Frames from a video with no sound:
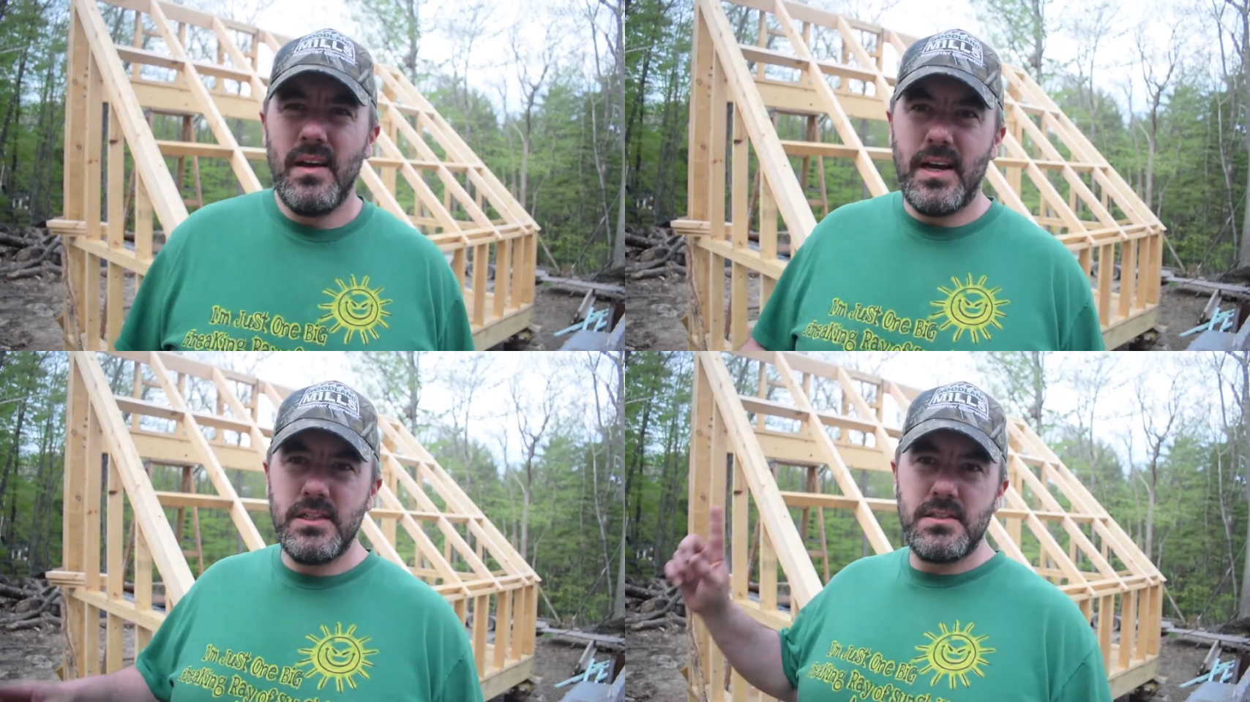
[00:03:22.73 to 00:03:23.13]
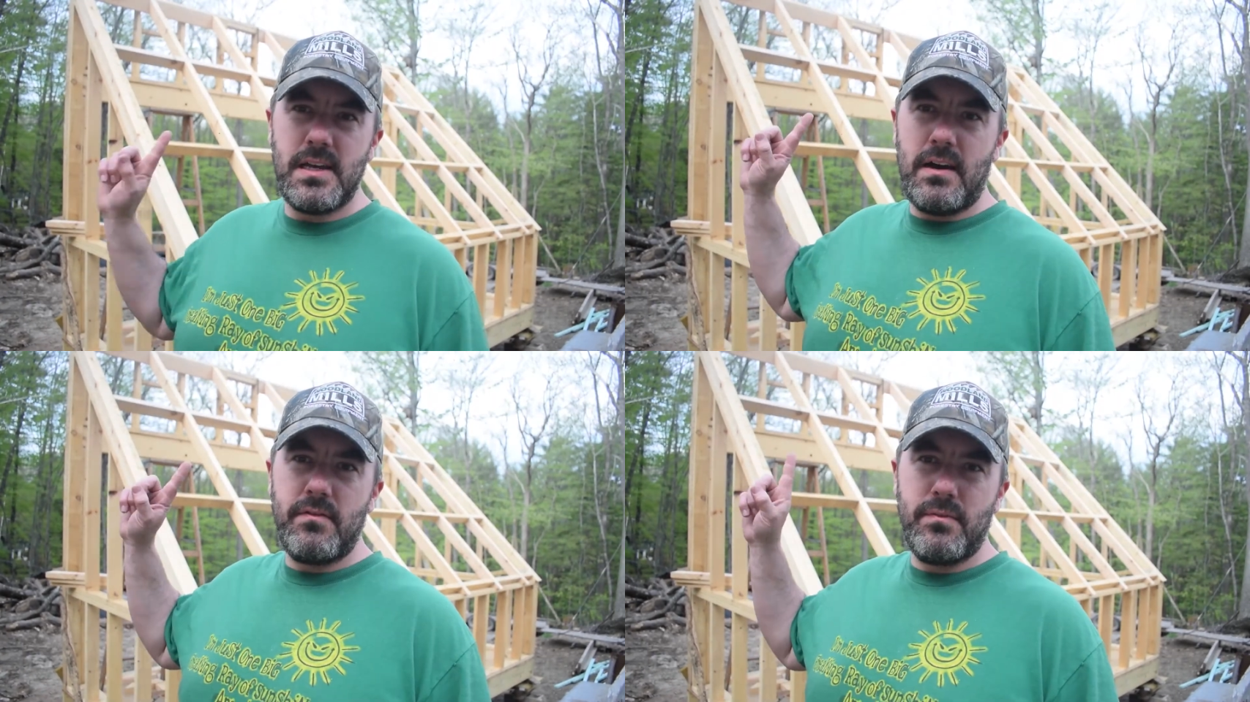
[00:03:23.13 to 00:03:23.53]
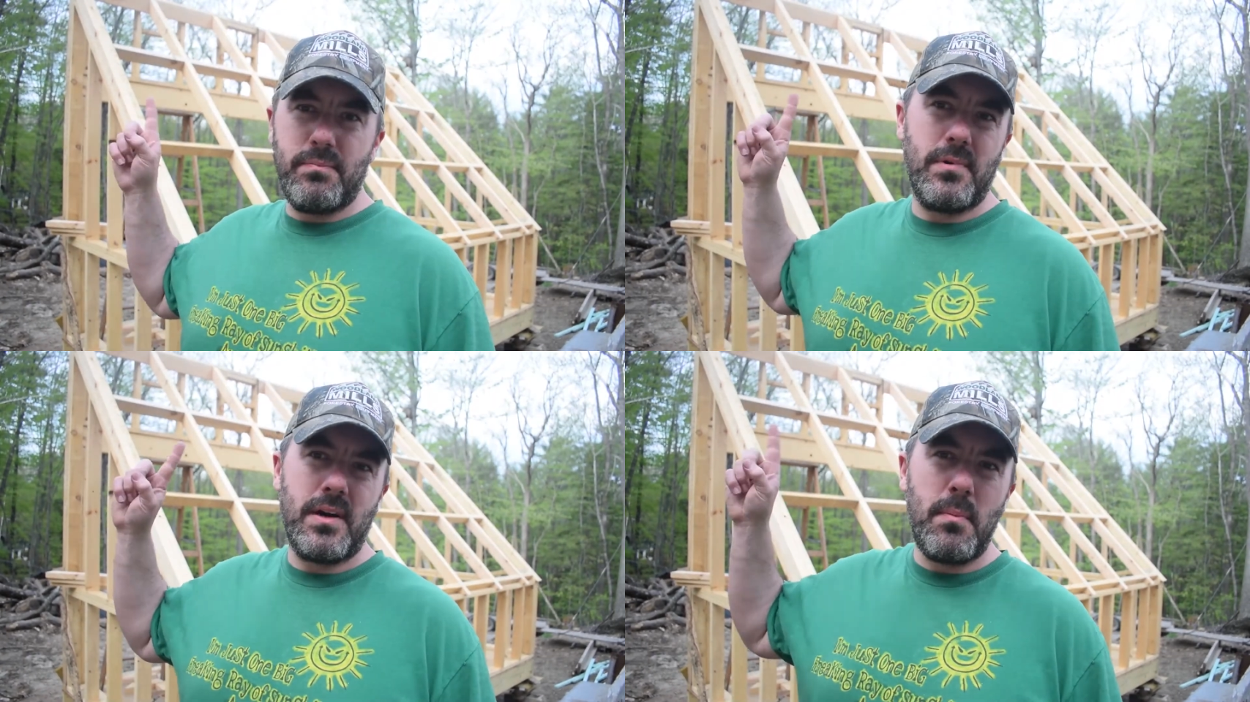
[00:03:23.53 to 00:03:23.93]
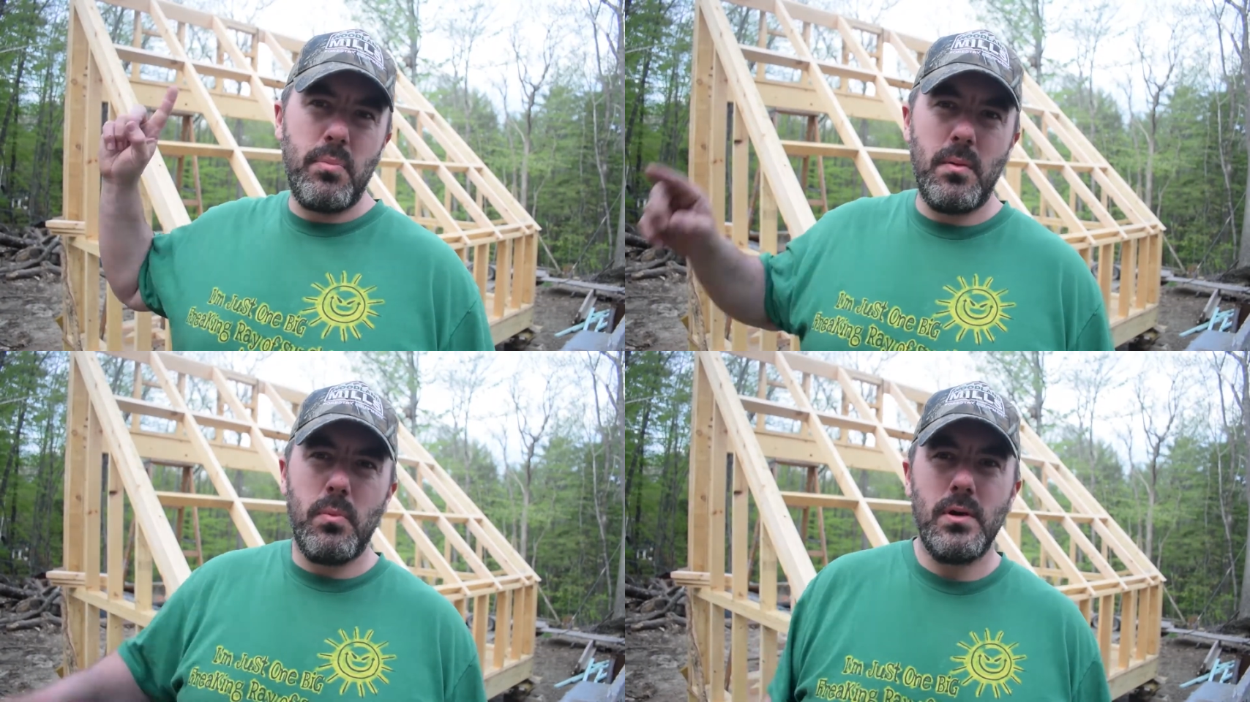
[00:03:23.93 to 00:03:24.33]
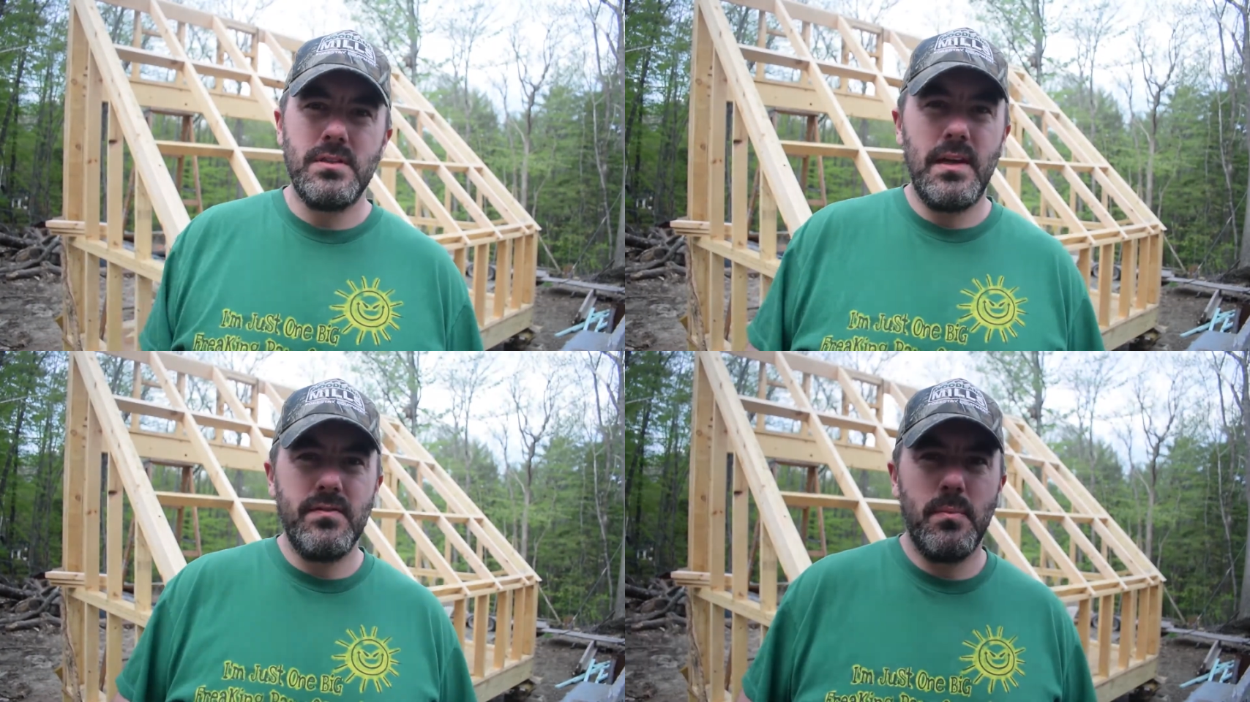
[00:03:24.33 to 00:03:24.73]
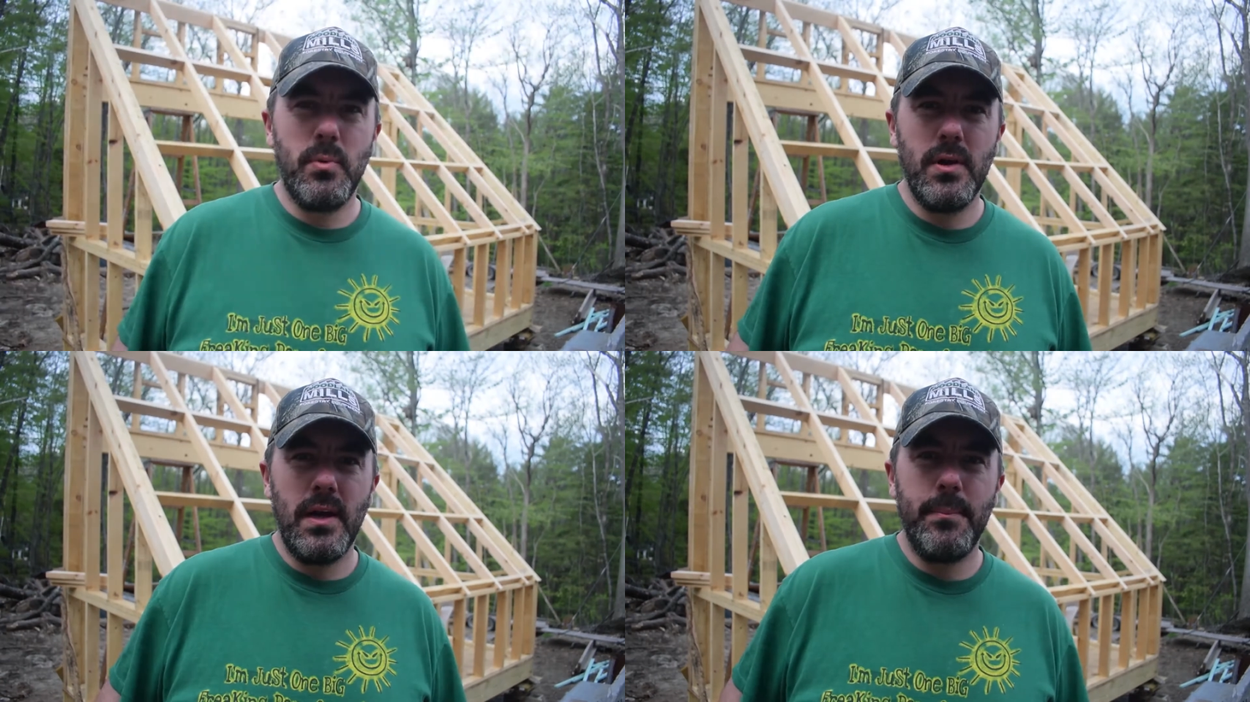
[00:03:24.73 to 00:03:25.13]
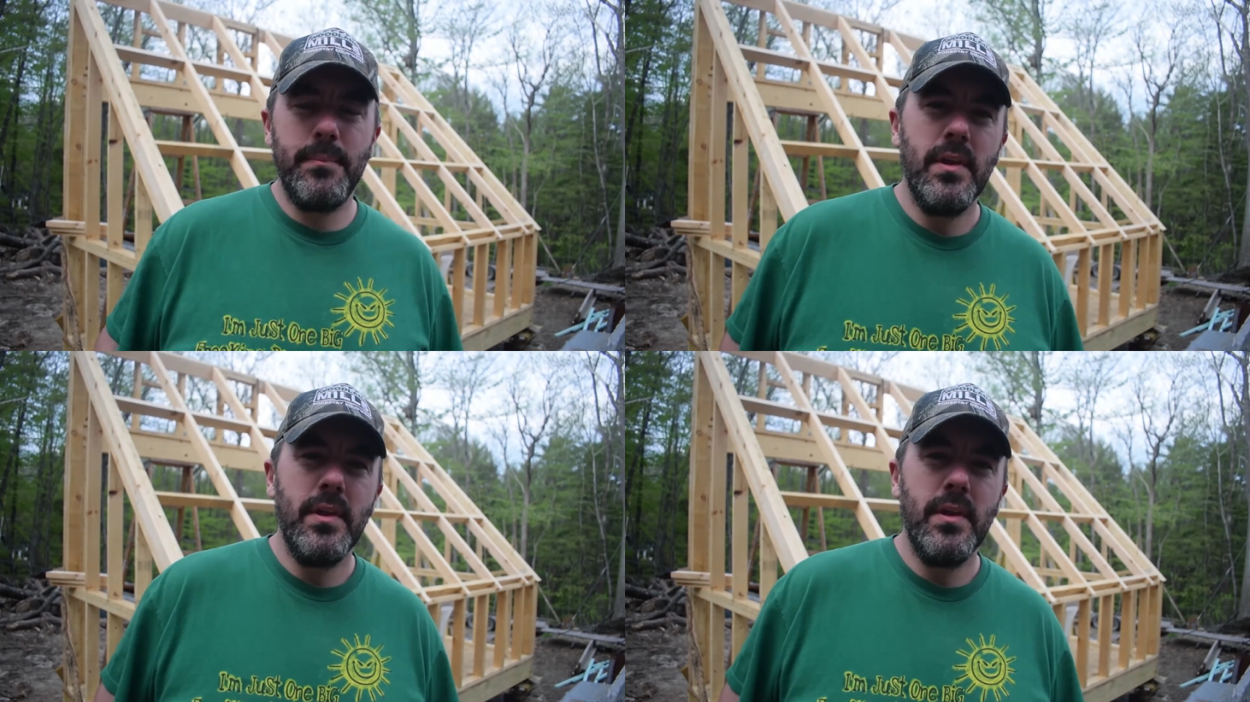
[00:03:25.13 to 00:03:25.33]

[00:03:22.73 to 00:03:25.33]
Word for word: I just have a couple of boards left to put up.